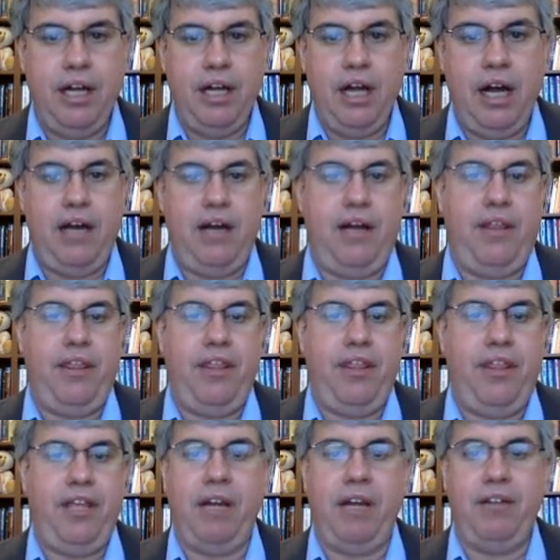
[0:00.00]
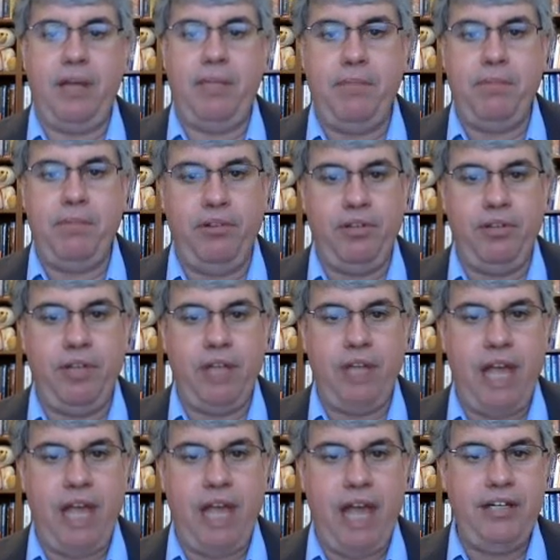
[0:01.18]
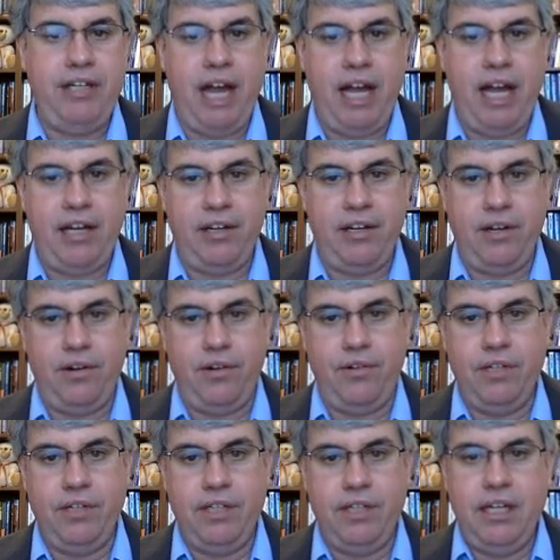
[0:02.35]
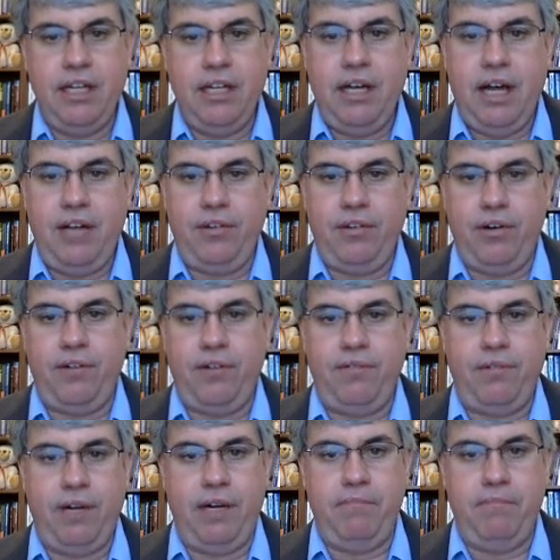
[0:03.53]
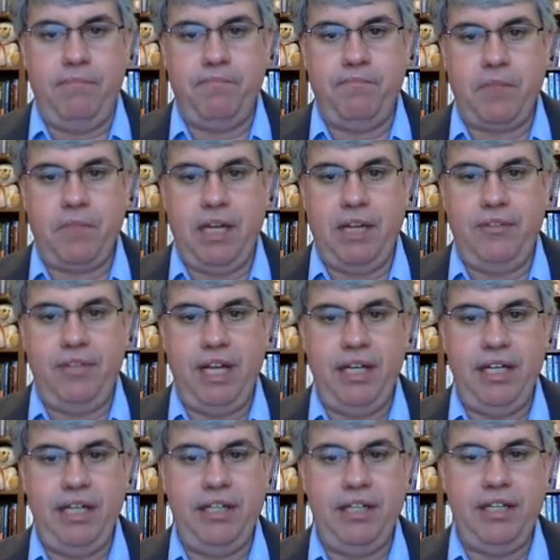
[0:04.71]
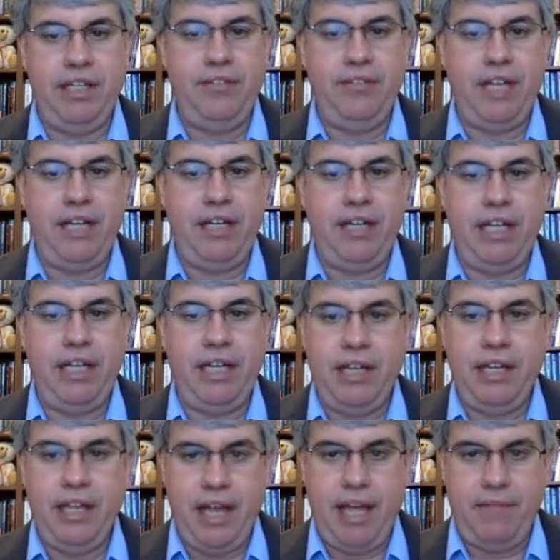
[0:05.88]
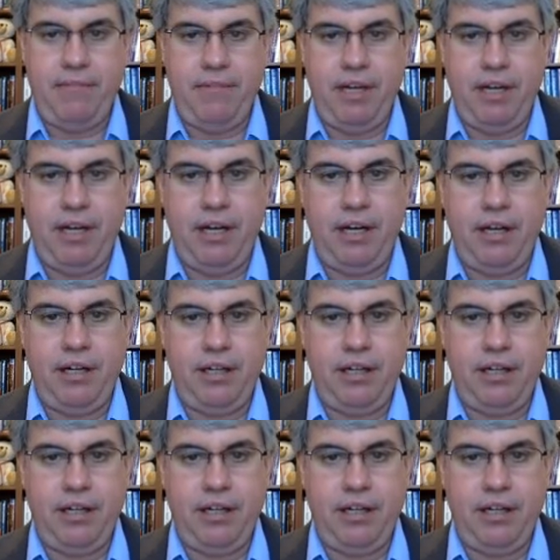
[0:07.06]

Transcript: uh, things by, say, people's age, I could go uh, sort from ascending to descending, that uh,